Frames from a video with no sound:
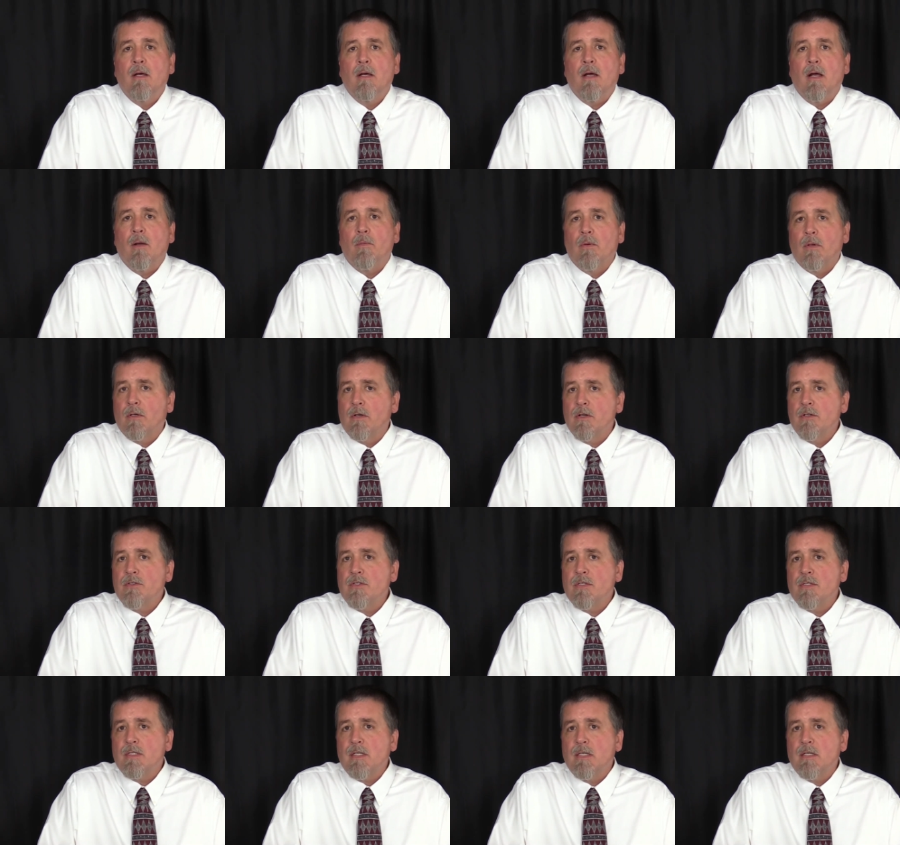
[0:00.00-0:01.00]
I will urge
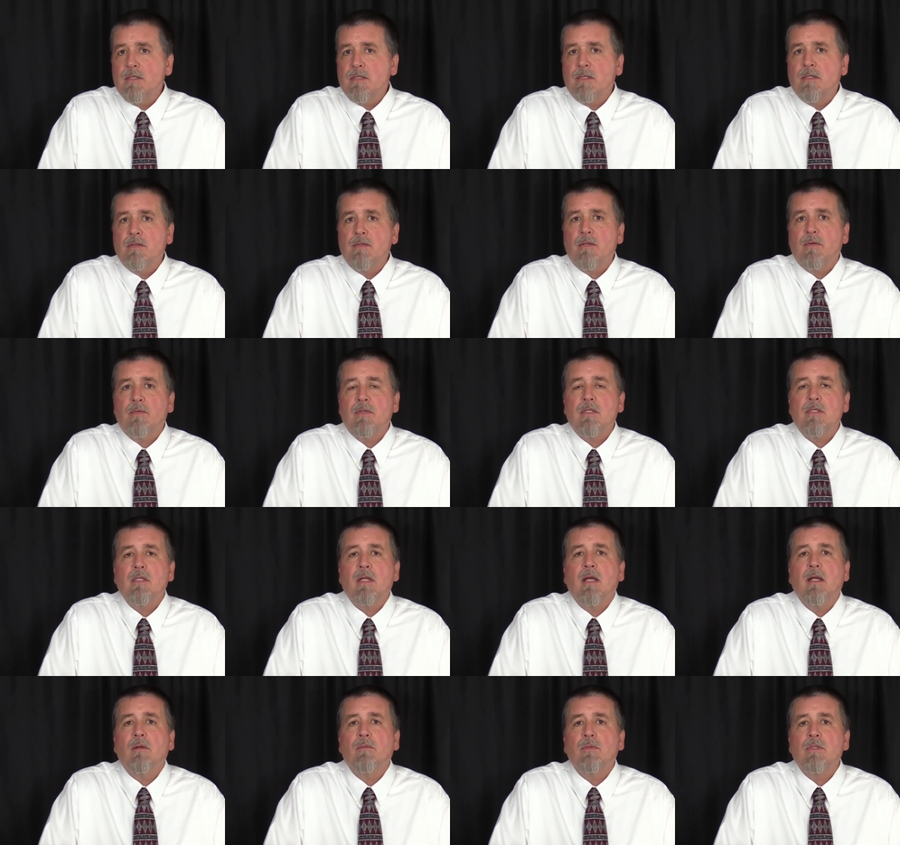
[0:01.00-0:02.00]
the citizens of the
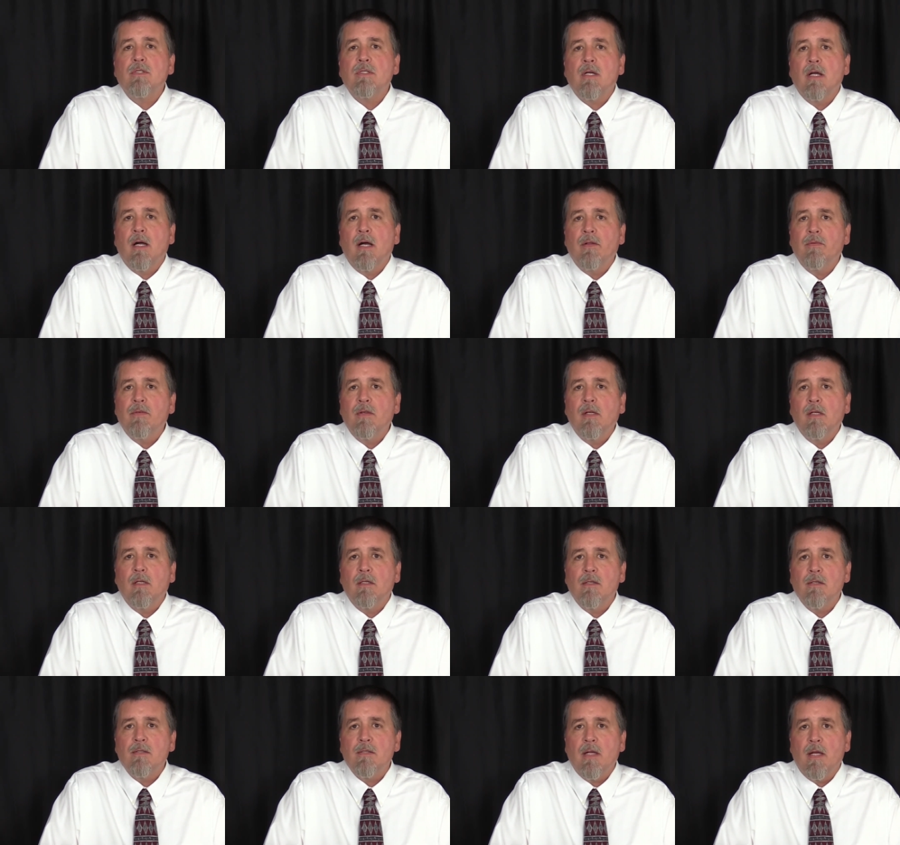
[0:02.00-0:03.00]
state of Wisconsin and
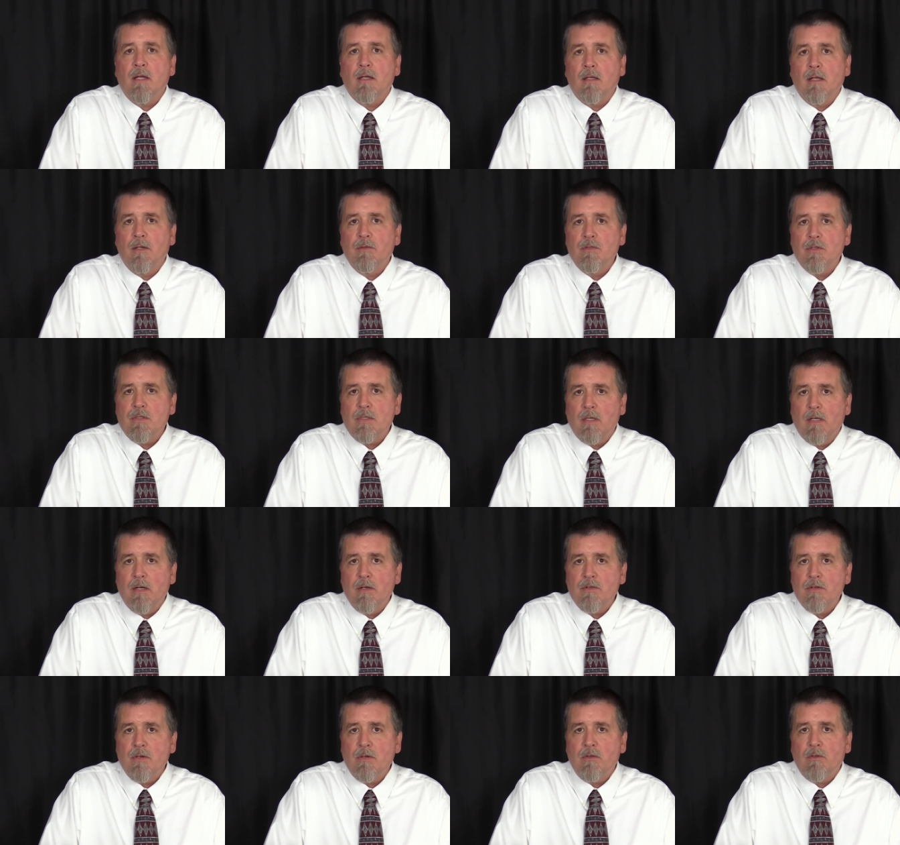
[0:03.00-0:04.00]
the state
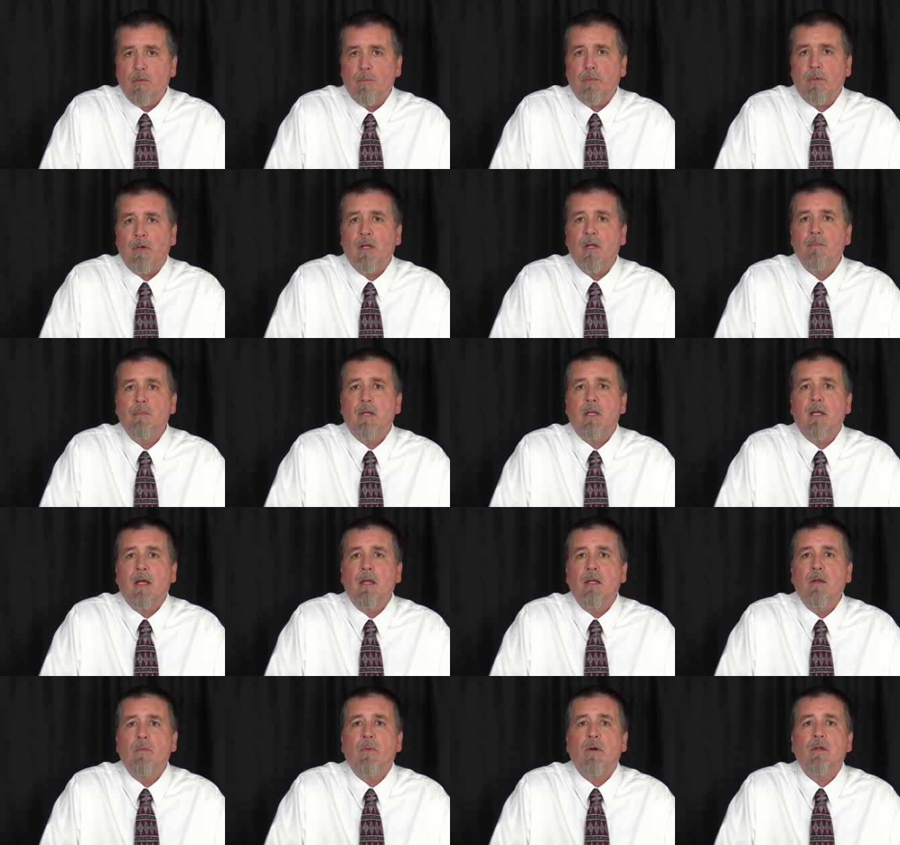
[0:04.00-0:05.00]
legislature to prohibit
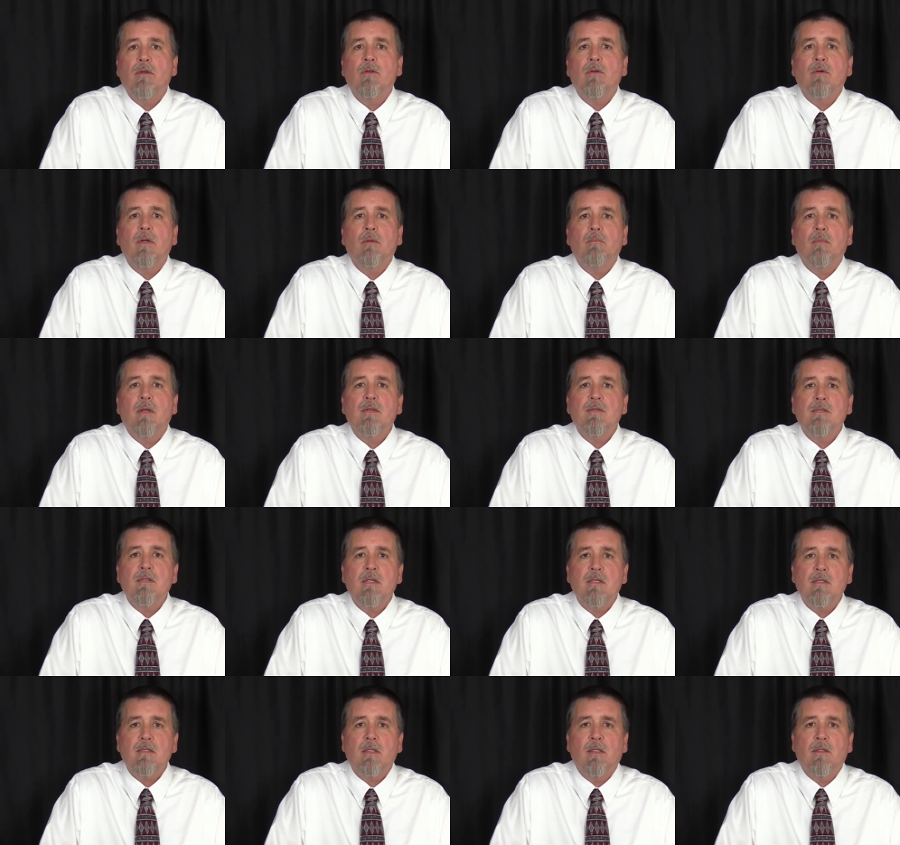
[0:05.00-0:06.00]
anyone doing
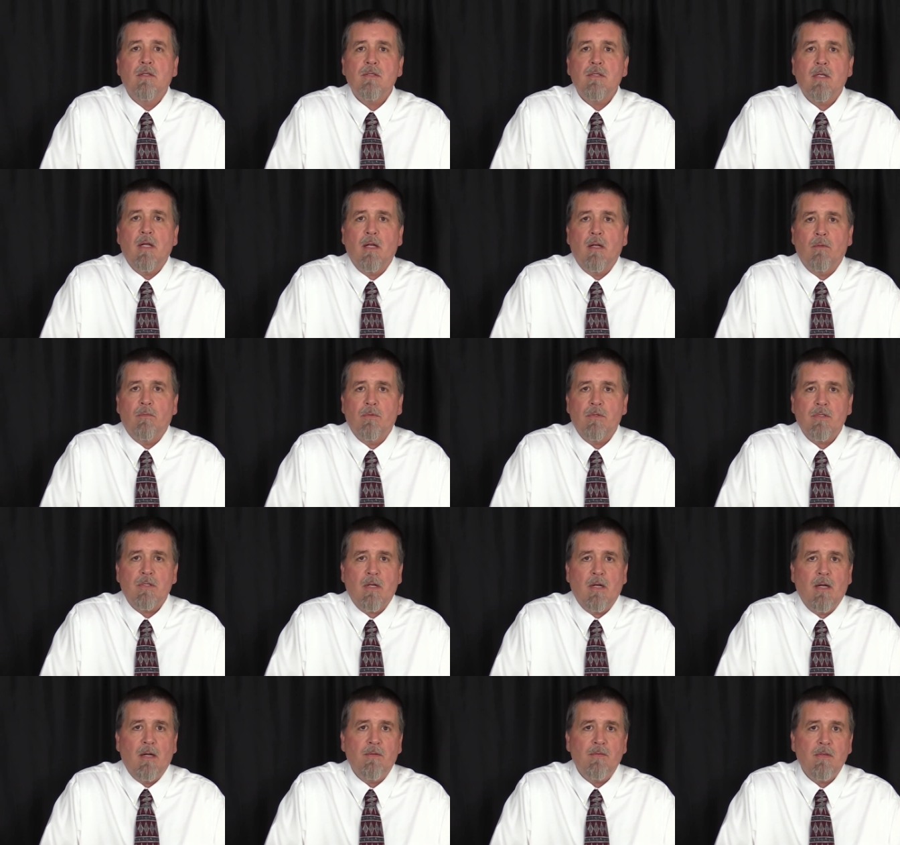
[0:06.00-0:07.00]
business in the state of
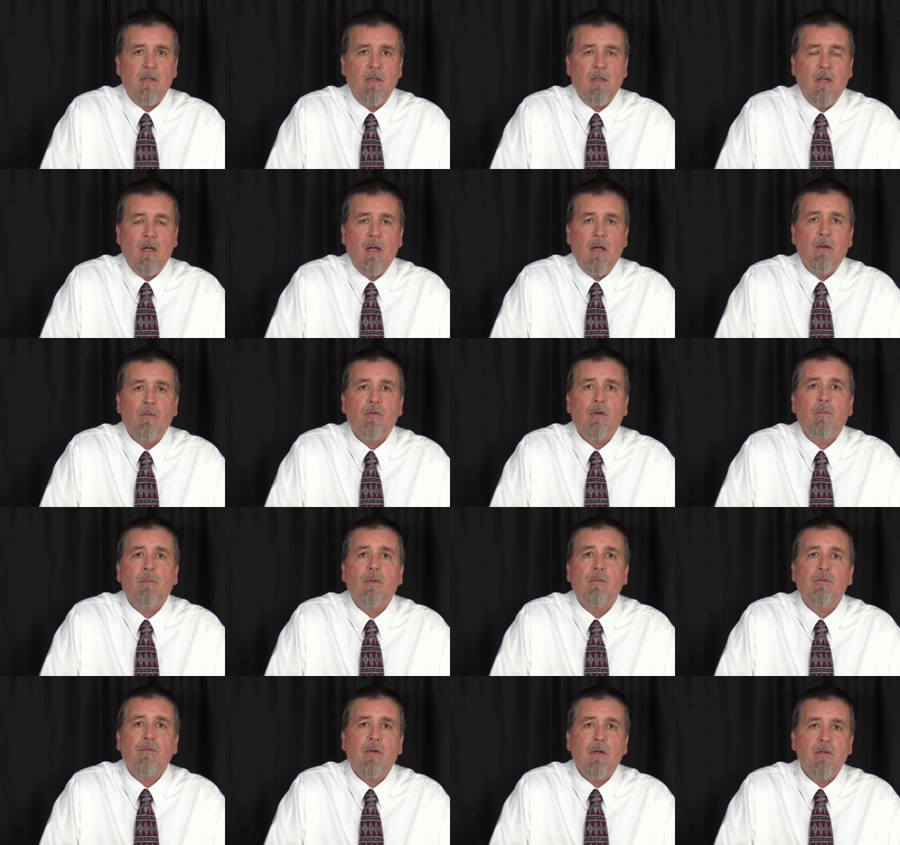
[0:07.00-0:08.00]
Wisconsin from
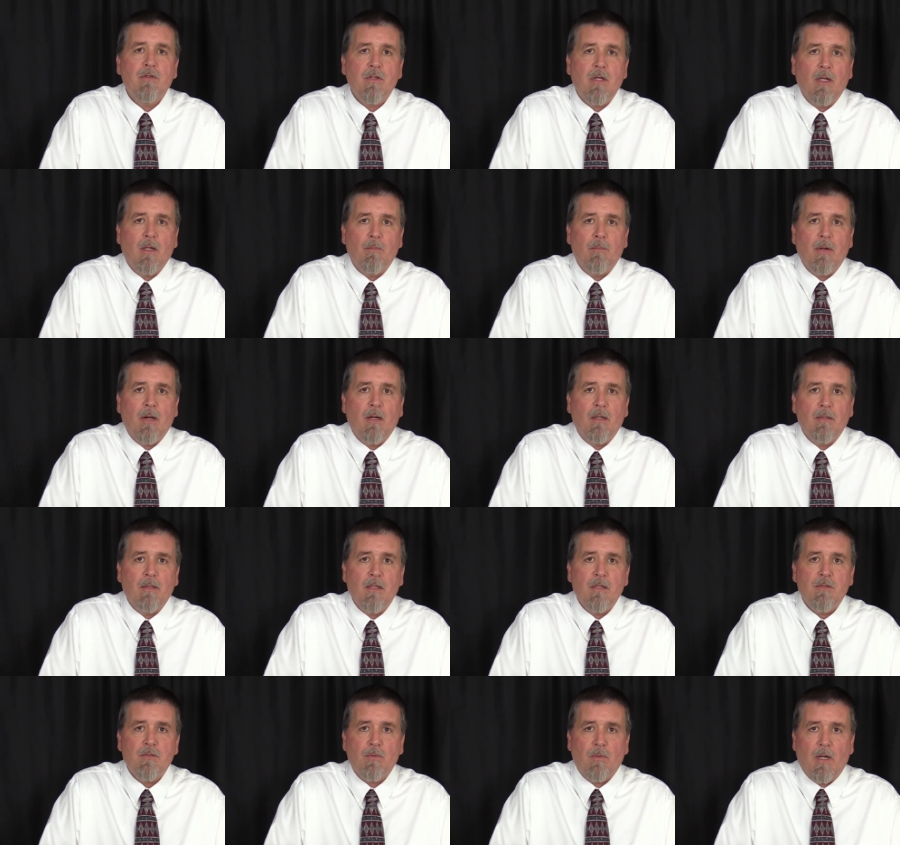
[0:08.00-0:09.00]
infringing upon
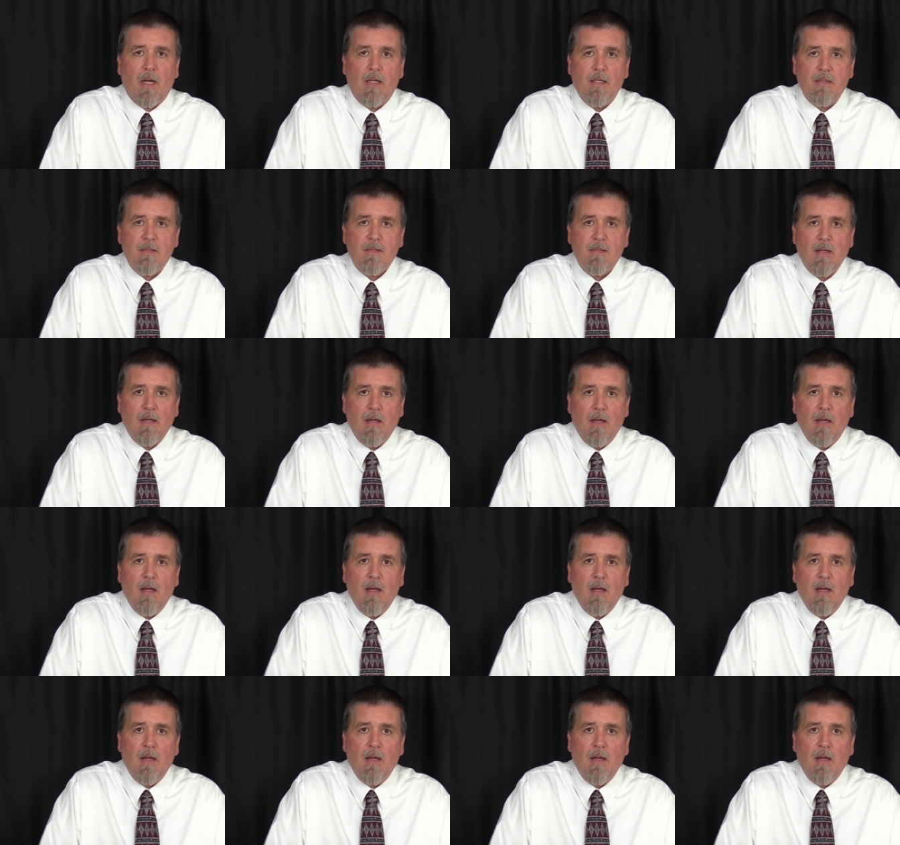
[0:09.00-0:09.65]
these rights